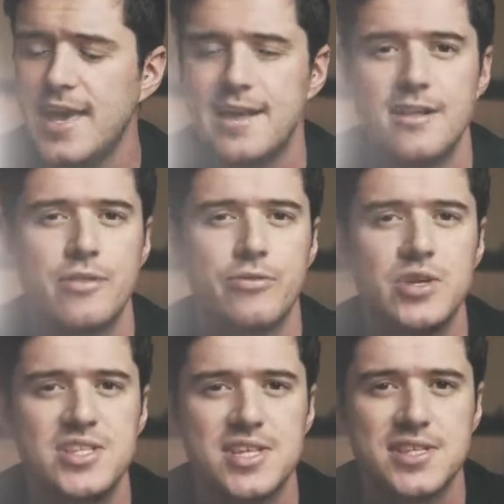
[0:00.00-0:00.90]

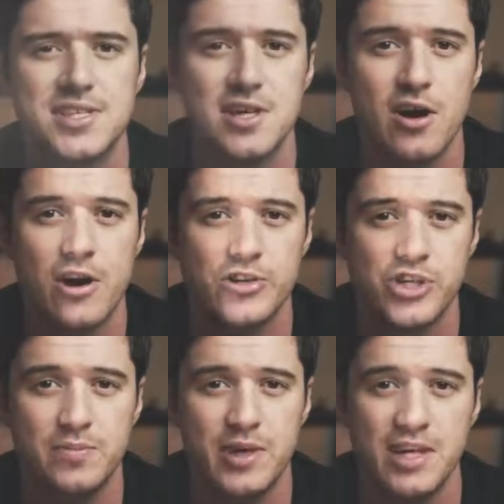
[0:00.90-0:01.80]
AL-360
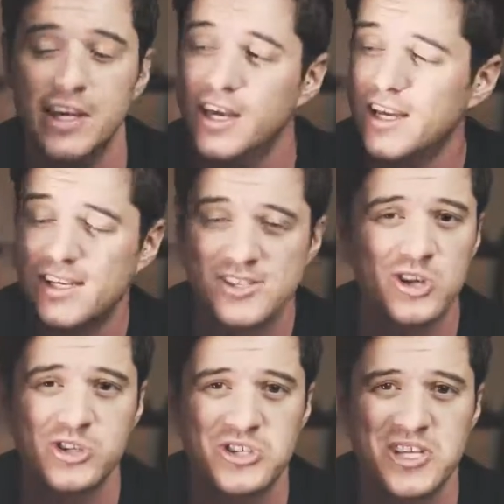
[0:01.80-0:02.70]
RGB. It's
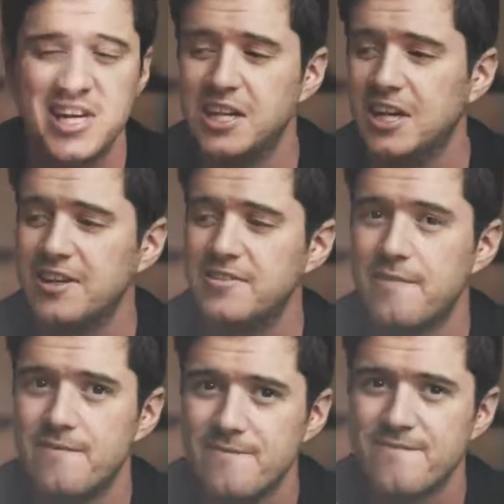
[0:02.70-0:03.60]
not just any light,
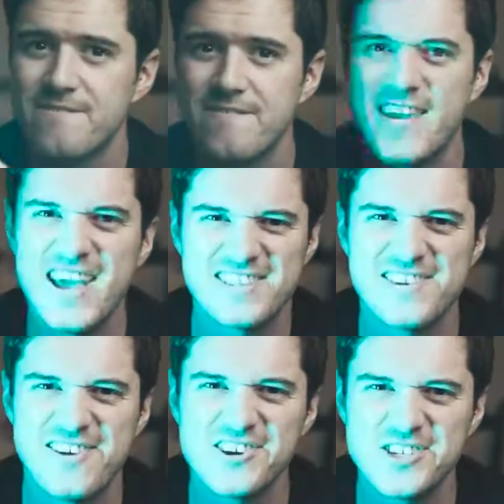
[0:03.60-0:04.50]
it's
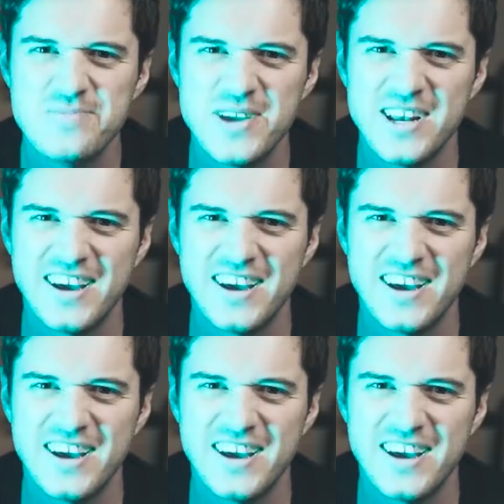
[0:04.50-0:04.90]
an RGB